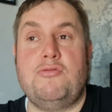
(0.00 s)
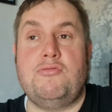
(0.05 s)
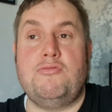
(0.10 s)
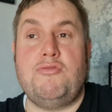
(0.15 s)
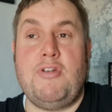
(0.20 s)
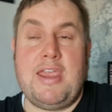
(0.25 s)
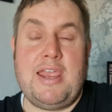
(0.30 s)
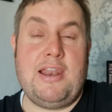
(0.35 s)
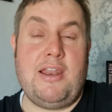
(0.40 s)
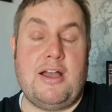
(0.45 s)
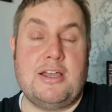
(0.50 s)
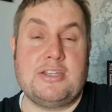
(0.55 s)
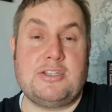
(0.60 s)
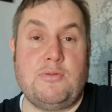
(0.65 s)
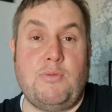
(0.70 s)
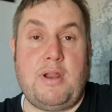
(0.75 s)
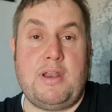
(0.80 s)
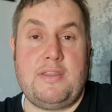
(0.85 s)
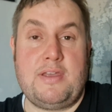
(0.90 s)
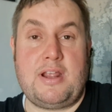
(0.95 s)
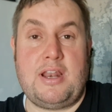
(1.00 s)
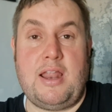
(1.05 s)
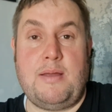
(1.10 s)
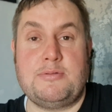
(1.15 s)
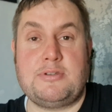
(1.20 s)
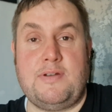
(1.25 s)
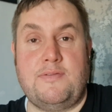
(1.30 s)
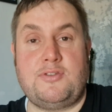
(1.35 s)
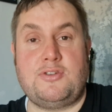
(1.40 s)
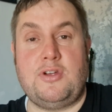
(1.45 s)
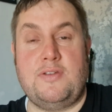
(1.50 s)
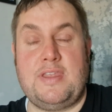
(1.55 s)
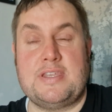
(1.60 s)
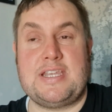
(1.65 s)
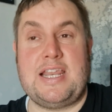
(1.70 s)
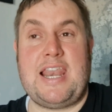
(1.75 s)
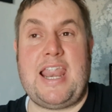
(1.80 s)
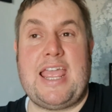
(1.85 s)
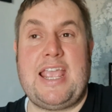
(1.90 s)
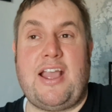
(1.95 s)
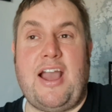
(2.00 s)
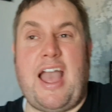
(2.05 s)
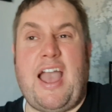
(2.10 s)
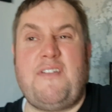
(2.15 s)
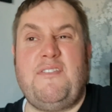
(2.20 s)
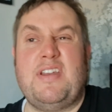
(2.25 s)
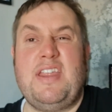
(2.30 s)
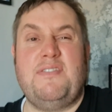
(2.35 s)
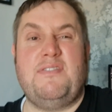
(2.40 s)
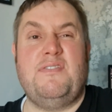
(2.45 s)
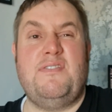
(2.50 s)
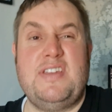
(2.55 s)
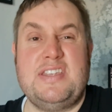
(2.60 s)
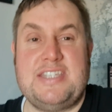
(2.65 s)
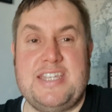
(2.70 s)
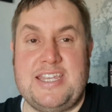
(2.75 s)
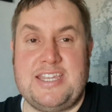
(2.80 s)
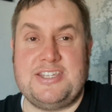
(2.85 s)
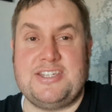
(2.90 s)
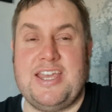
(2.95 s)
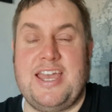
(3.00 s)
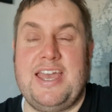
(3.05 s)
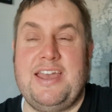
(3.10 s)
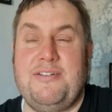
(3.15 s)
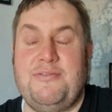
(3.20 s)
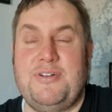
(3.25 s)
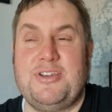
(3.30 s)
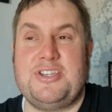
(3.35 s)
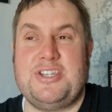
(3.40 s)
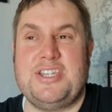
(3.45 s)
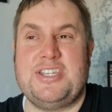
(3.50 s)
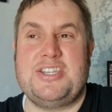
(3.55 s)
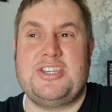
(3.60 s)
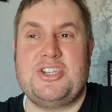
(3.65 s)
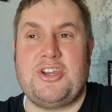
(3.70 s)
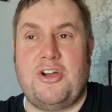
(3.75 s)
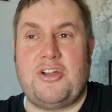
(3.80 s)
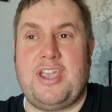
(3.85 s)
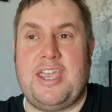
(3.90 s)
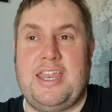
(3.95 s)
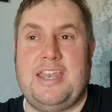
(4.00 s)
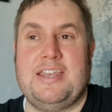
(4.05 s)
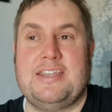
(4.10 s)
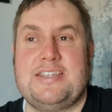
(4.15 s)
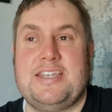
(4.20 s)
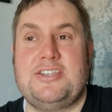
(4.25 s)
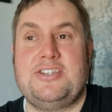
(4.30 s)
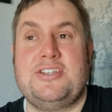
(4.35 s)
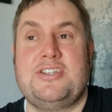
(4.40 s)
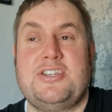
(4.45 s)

realise that one of the clubs I've joined, there's a lake I haven't even visited yet, which is shocking. So it